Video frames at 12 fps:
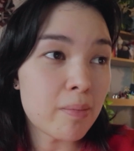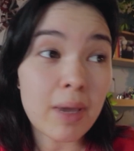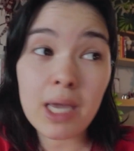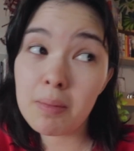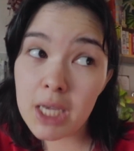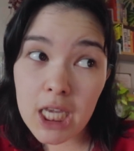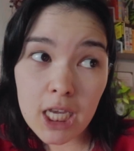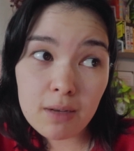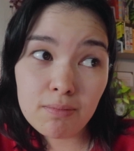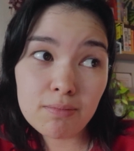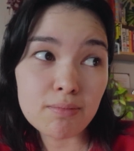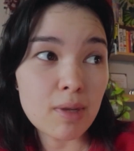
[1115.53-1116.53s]

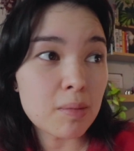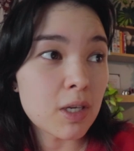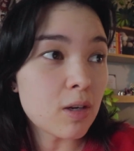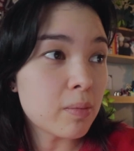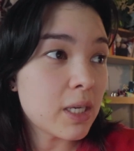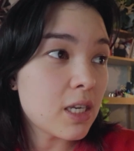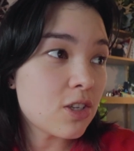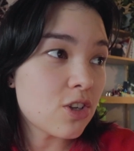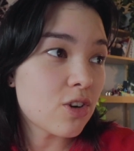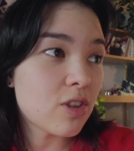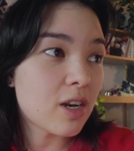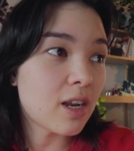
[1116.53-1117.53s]
Maybe it'll be
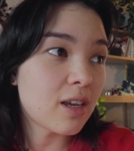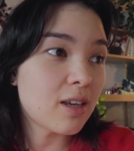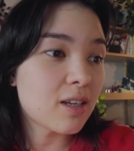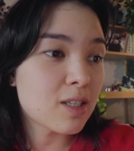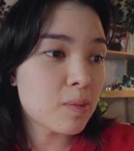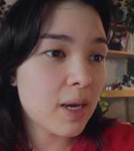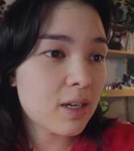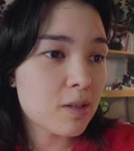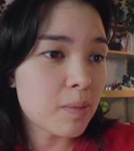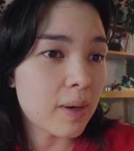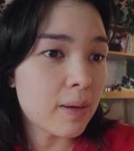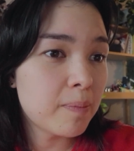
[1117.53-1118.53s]
easier than I
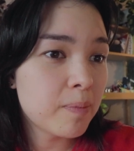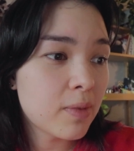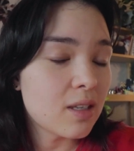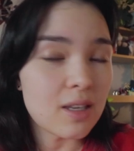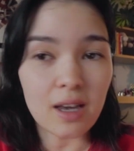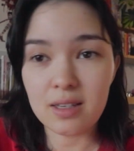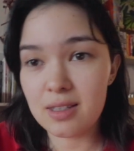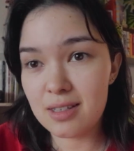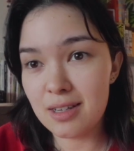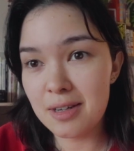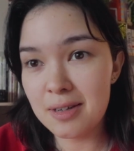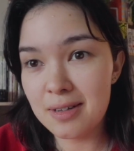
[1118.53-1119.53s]
expect, but
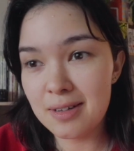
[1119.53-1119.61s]
yes,